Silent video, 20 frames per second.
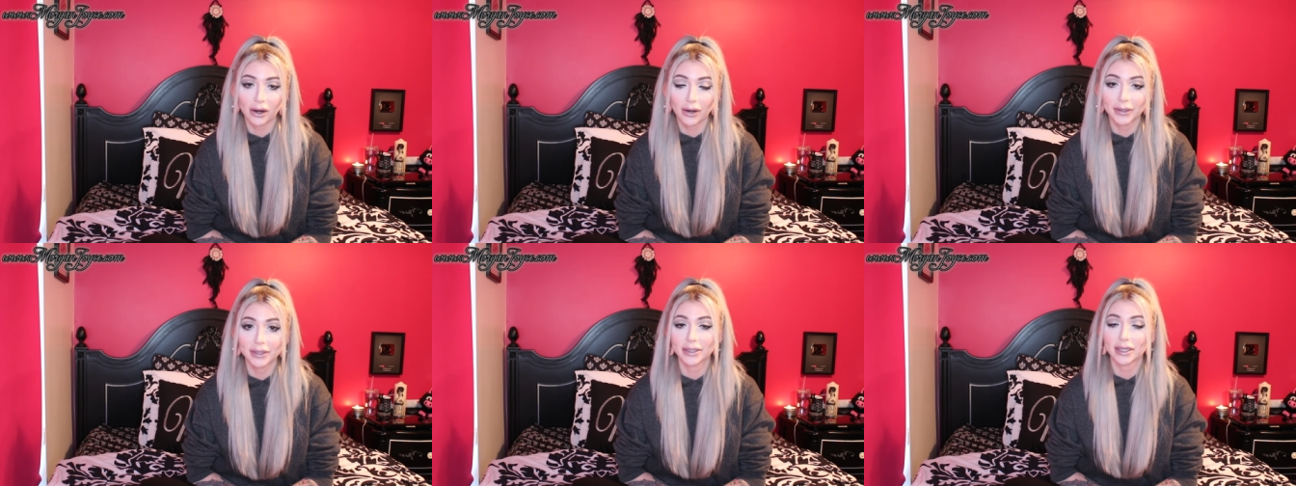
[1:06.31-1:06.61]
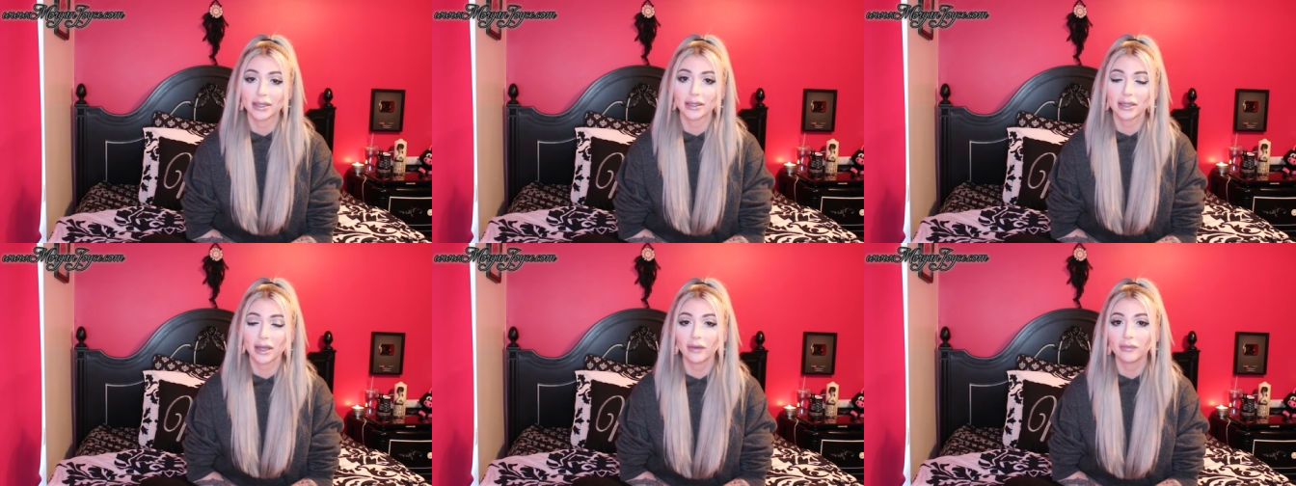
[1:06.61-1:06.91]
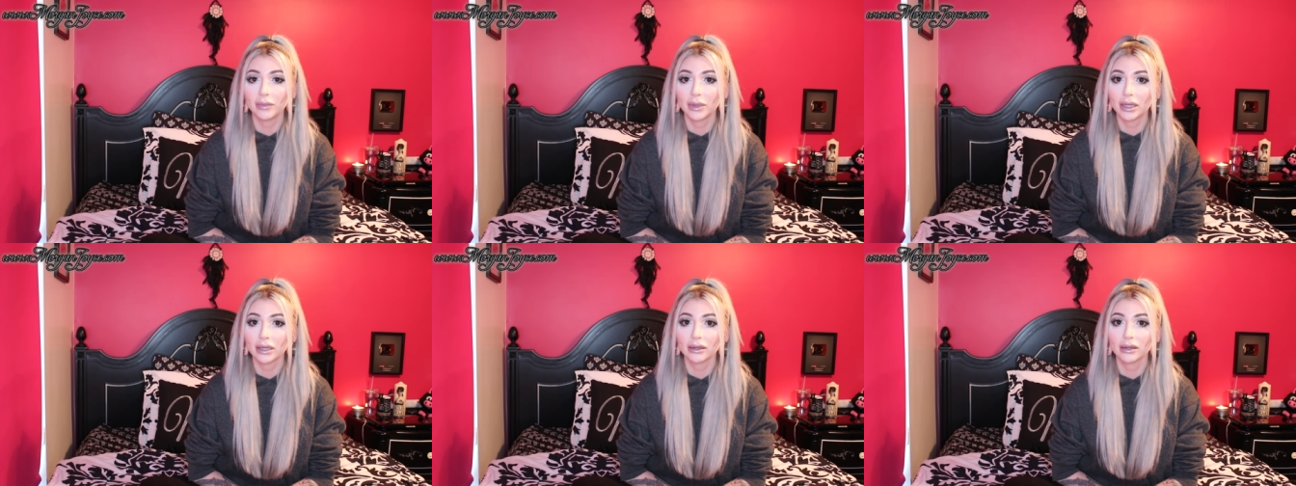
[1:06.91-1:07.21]
And since
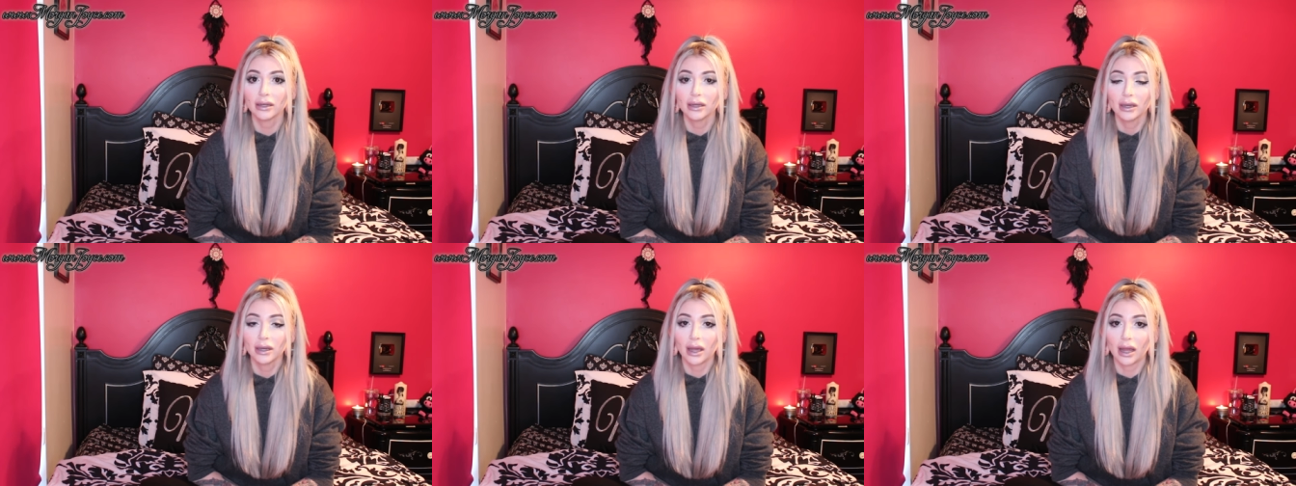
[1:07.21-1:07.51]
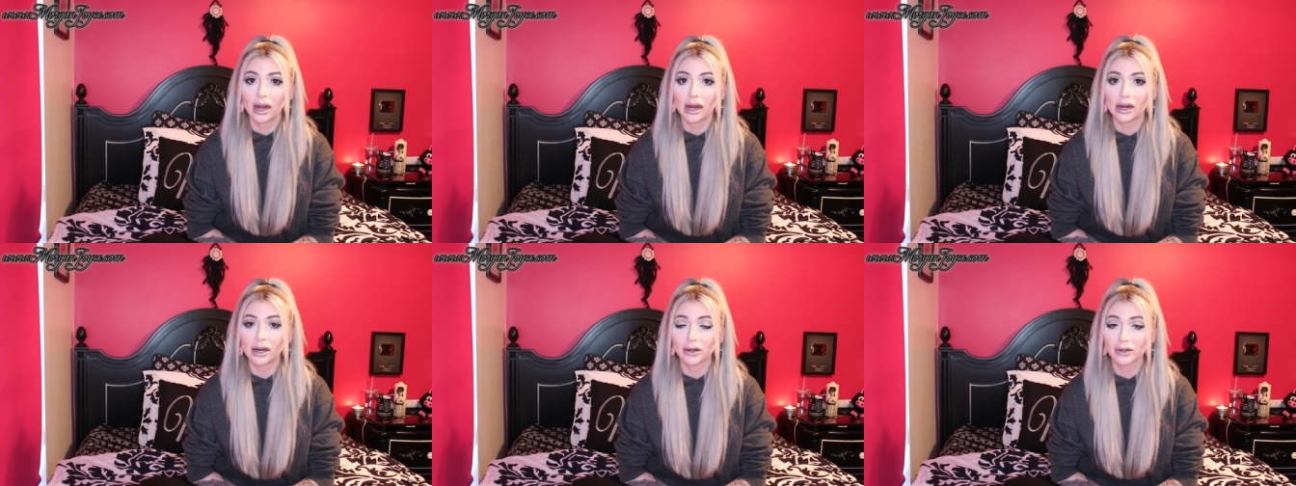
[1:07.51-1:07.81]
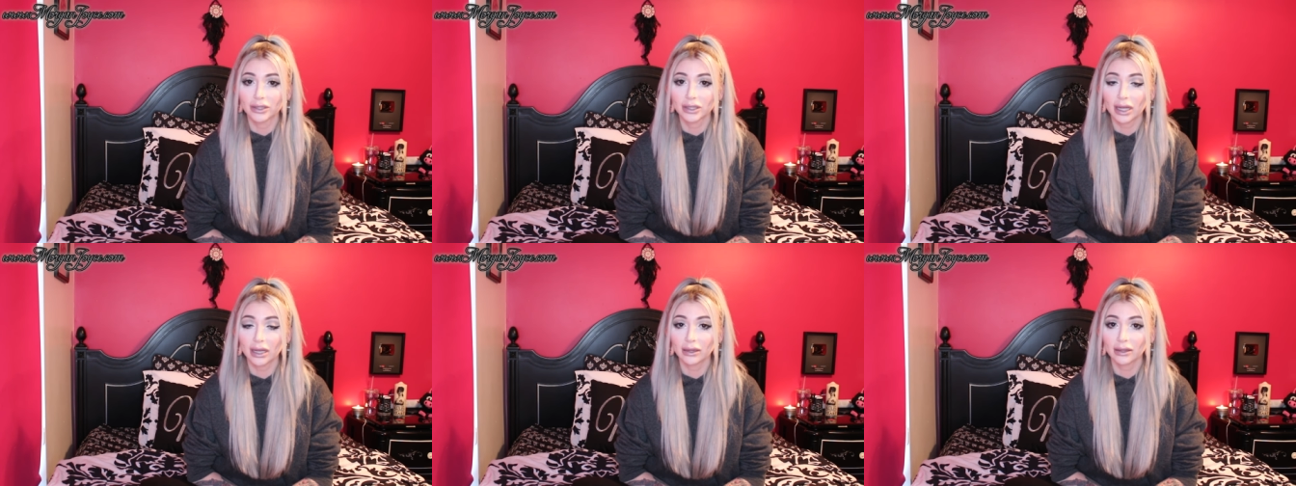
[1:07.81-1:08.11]
I've been a
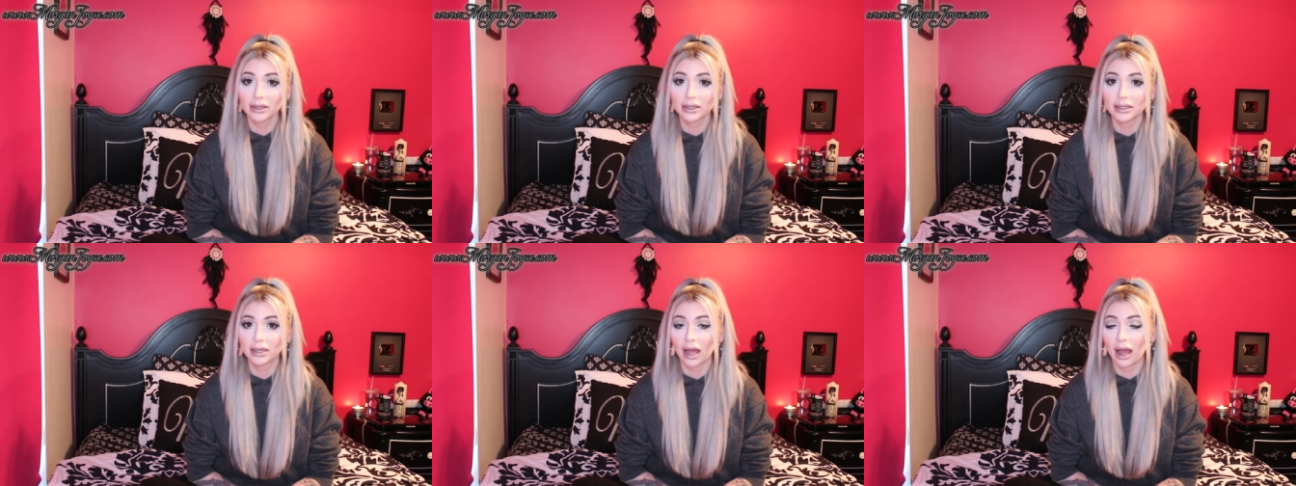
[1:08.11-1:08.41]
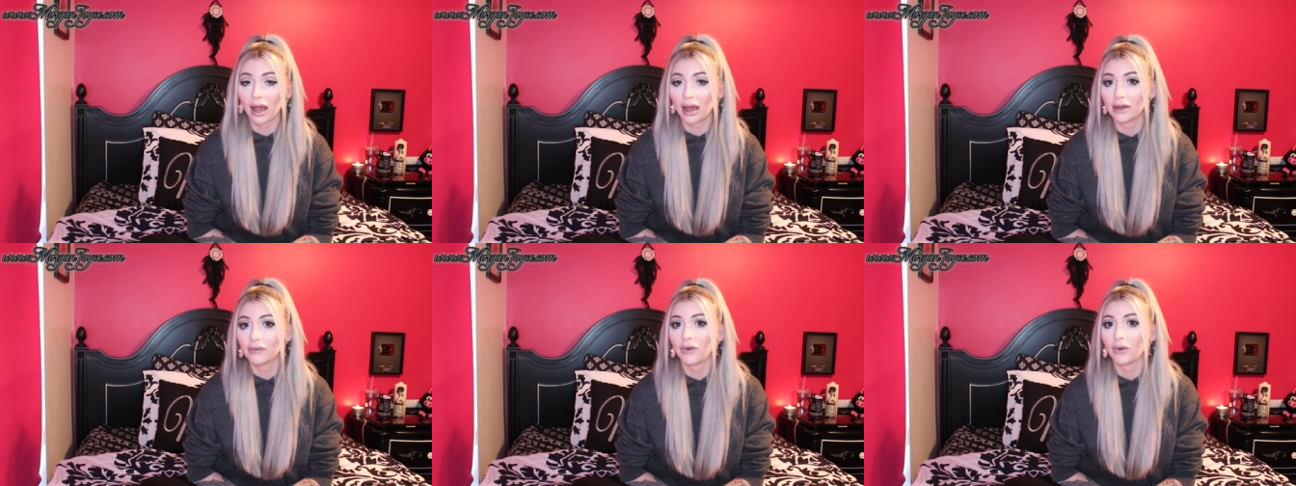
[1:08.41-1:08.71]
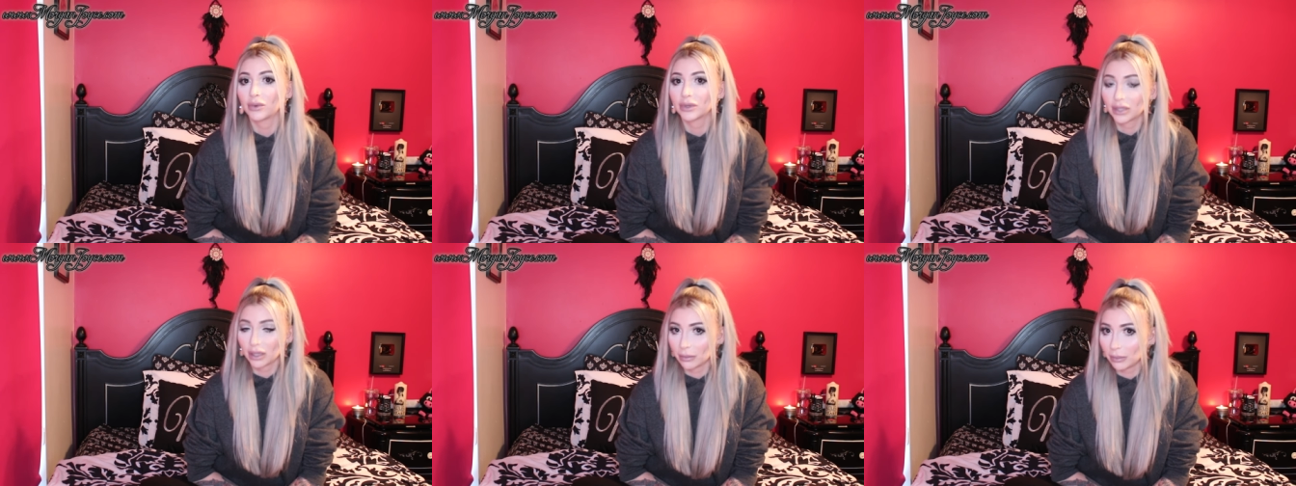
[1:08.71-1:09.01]
hairstylist, I've
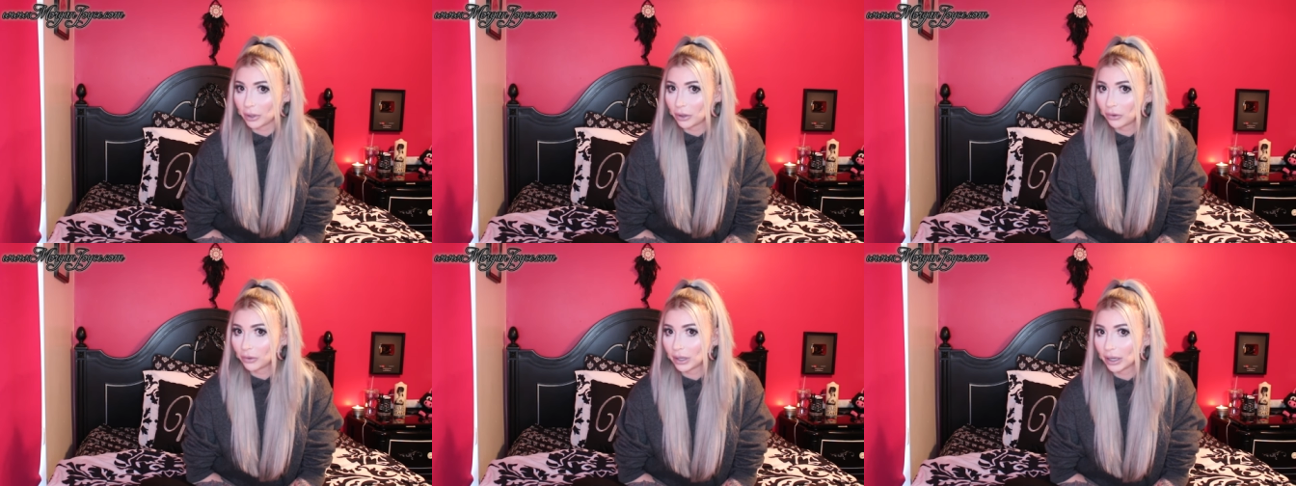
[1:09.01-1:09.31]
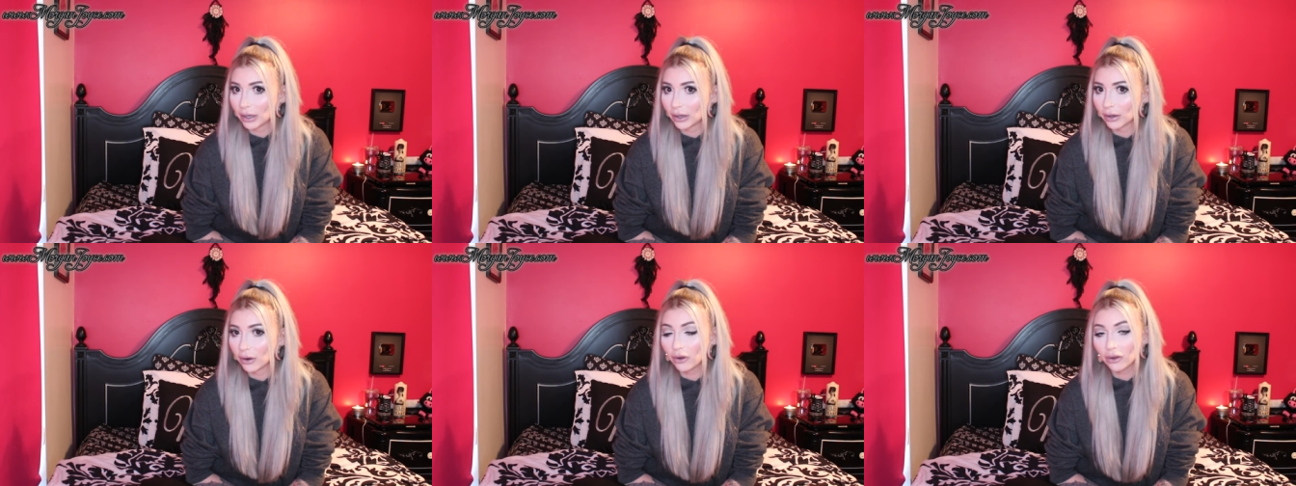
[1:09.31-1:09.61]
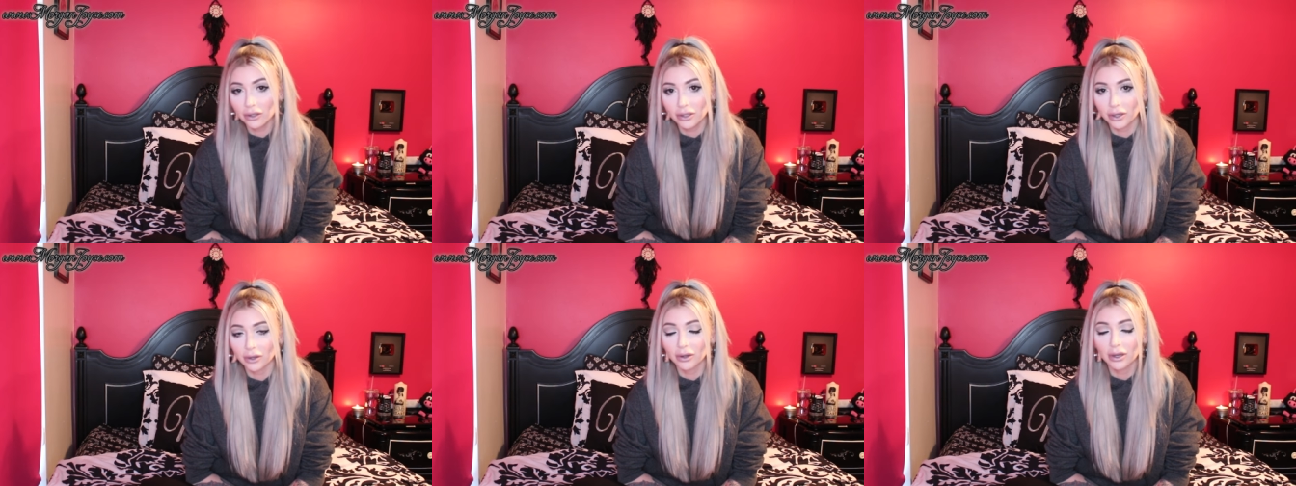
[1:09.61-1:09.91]
always done my own hair
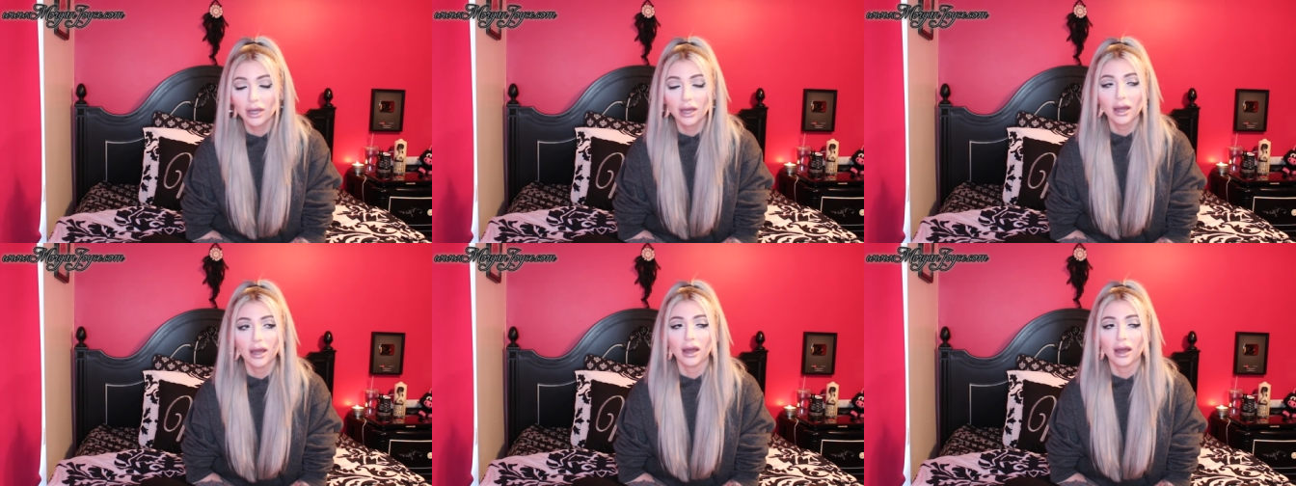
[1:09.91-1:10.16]
also.